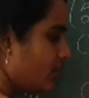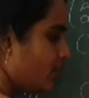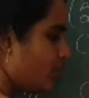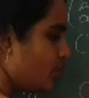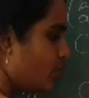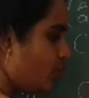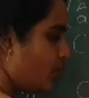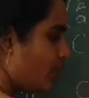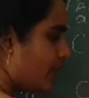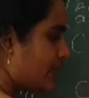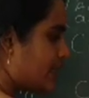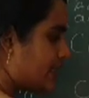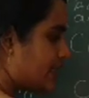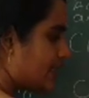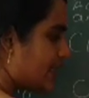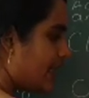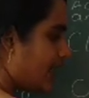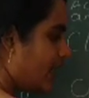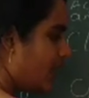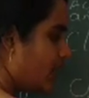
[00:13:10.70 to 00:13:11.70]
2 1s
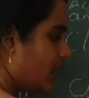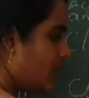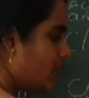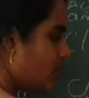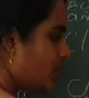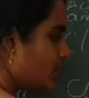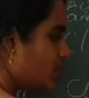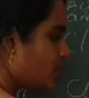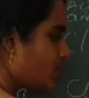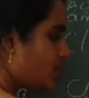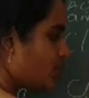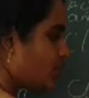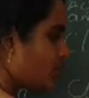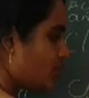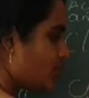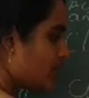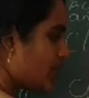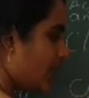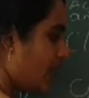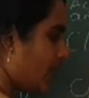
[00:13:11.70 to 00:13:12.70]
are, 2
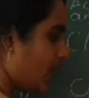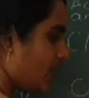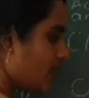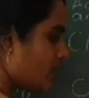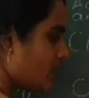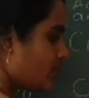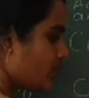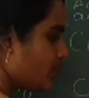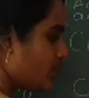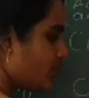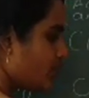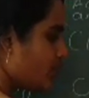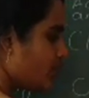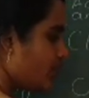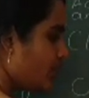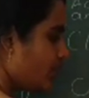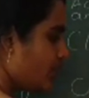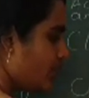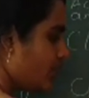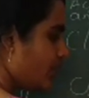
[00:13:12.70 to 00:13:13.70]
2s are. So
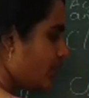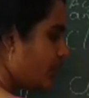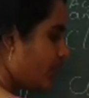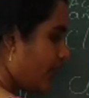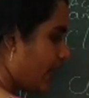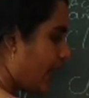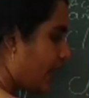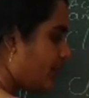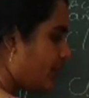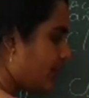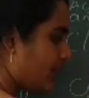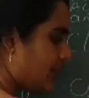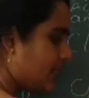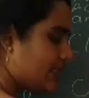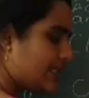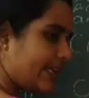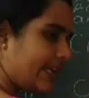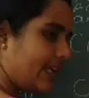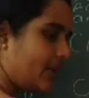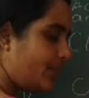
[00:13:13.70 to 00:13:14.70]
I mean
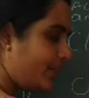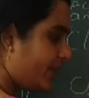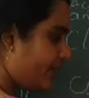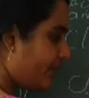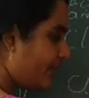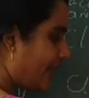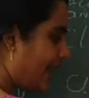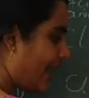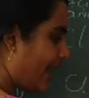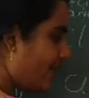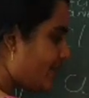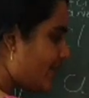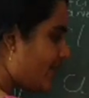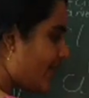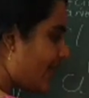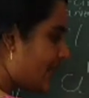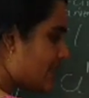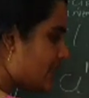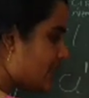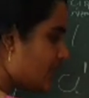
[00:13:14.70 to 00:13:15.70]
this element will have the
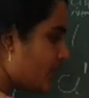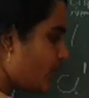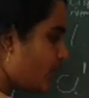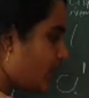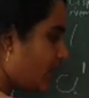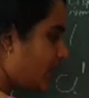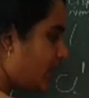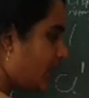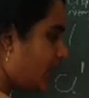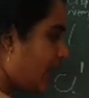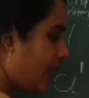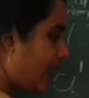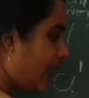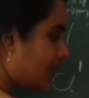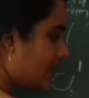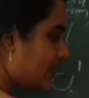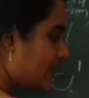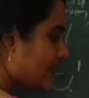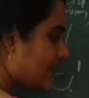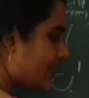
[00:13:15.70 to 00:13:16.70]
valency 1
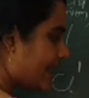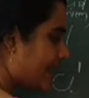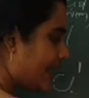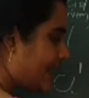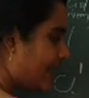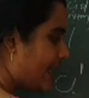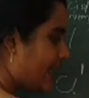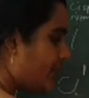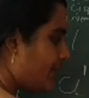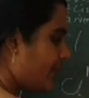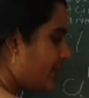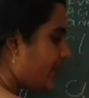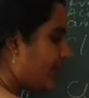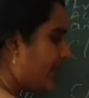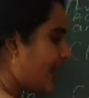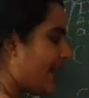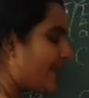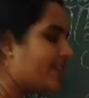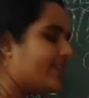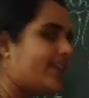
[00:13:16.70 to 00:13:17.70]
and the second element
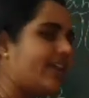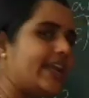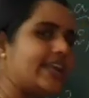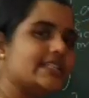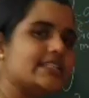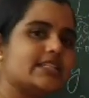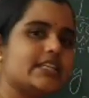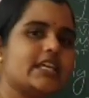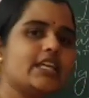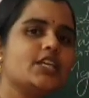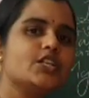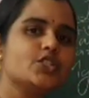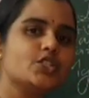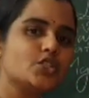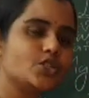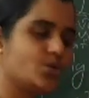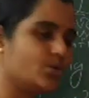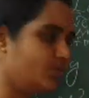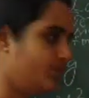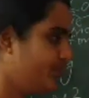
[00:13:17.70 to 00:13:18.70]
will have the valency
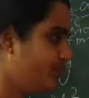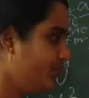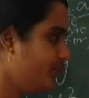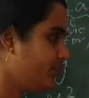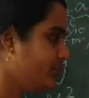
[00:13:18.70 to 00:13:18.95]
2.